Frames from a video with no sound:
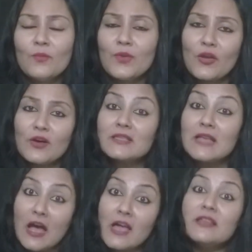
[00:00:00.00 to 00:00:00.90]
because
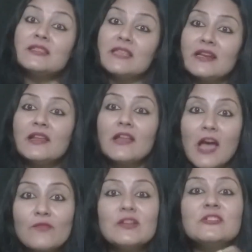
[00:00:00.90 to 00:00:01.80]
I said that
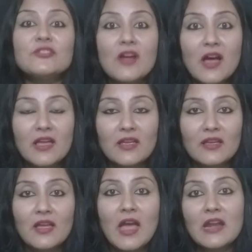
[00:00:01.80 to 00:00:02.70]
I will
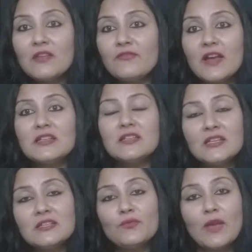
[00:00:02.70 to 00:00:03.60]
try and if I
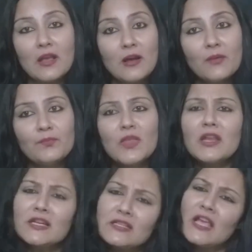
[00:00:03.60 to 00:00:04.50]
didn't wake up
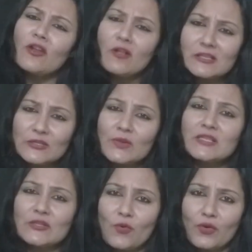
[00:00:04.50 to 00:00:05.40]
then it then also
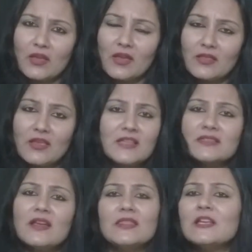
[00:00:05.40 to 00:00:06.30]
it's okay there
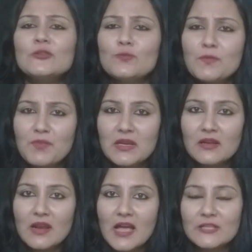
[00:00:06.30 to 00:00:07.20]
is nothing to be
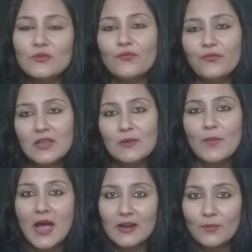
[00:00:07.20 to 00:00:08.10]
penalized or feel
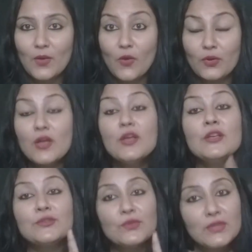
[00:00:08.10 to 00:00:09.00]
bad about
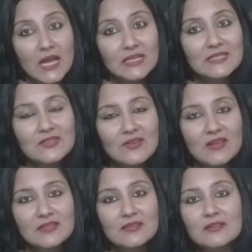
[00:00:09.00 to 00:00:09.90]
so that is the
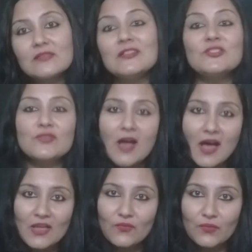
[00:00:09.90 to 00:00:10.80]
reason the
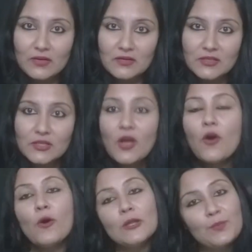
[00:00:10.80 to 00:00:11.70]
try word
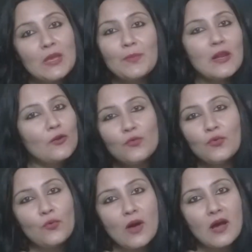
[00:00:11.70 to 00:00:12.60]
or the people
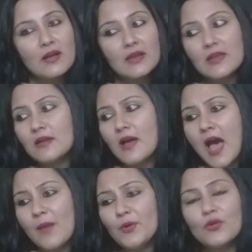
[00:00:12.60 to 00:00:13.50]
who are in a
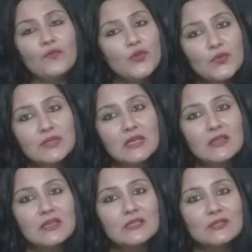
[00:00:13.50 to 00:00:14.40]
habit of
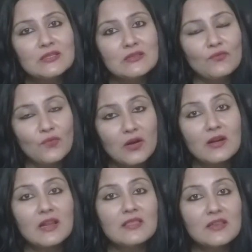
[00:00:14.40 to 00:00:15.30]
using this
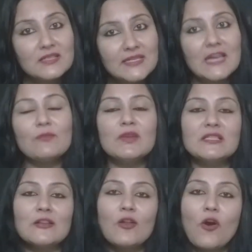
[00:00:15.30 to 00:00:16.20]
word in their
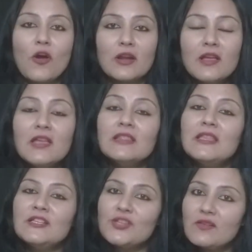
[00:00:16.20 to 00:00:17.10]
statements a lot,
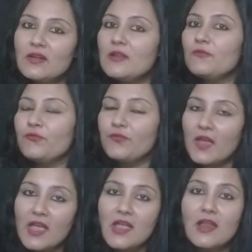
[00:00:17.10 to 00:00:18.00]
they generally
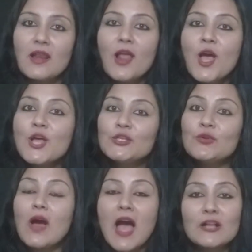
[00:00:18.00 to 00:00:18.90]
fail
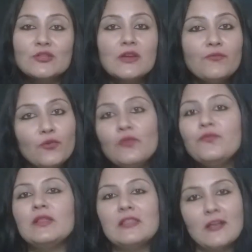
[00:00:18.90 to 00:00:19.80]
to actually
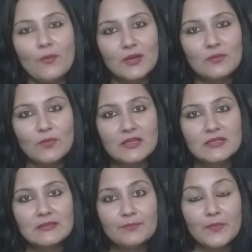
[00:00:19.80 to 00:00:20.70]
fulfill the
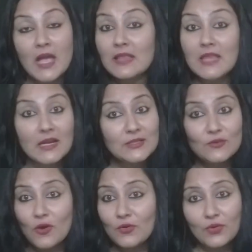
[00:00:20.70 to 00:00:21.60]
commitments. And that is
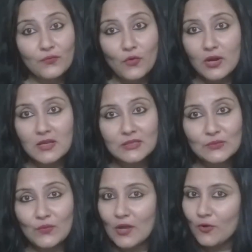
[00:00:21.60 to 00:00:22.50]
not good for us.
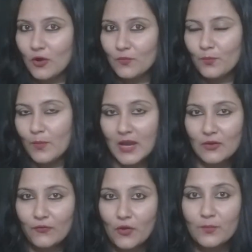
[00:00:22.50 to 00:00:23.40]
We are not
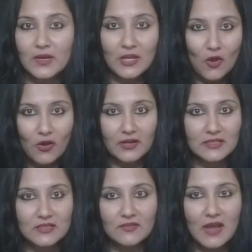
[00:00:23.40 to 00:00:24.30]
meant for
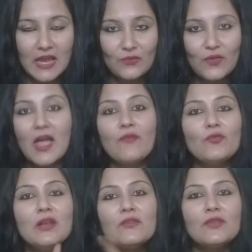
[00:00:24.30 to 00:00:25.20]
mediocrity, right? We have
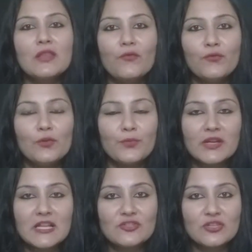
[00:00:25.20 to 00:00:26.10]
to live with our full
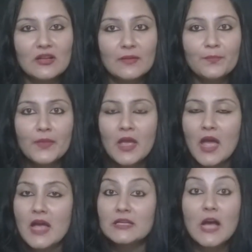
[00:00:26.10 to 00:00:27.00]
potential.
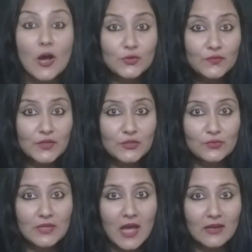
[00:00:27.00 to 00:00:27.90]
And how do we
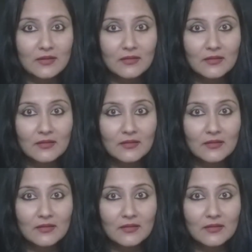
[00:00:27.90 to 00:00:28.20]
do that?